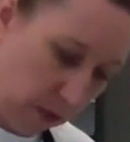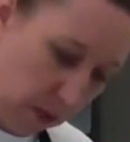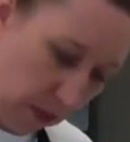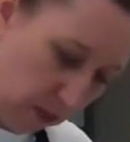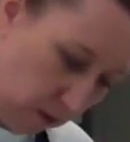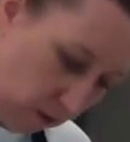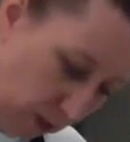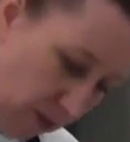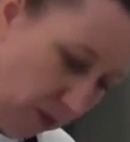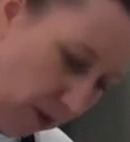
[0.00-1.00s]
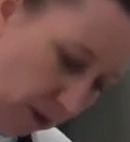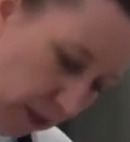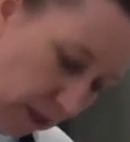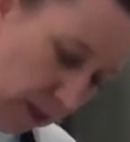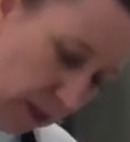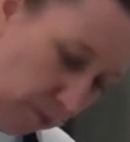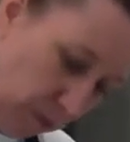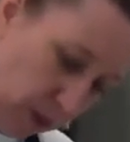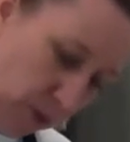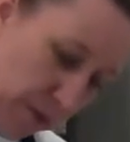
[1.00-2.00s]
get right there, get that
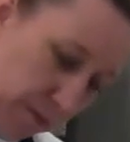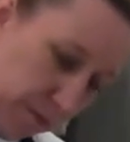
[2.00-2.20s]
big one.